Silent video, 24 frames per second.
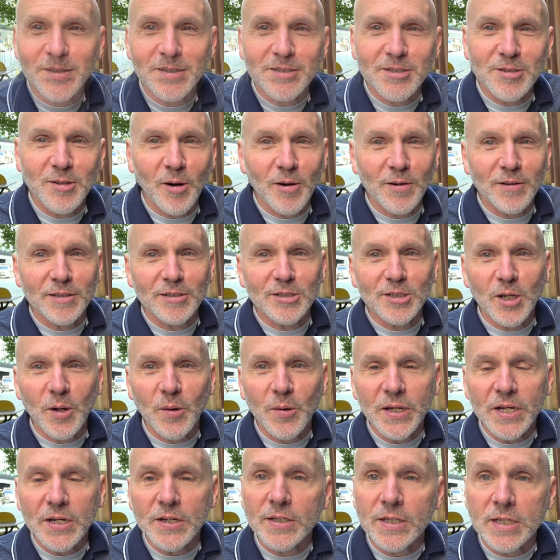the star of the show
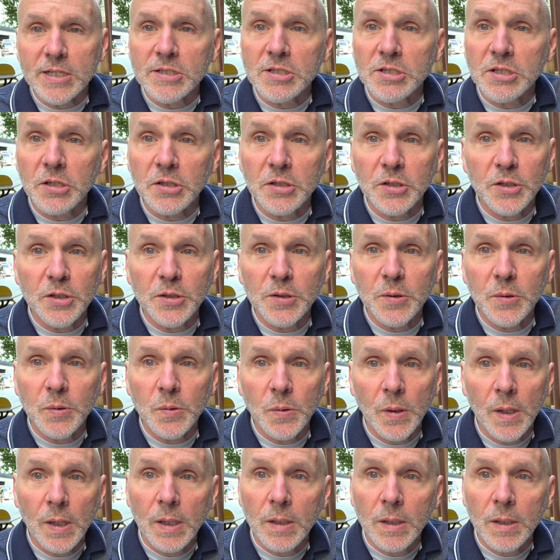here is the new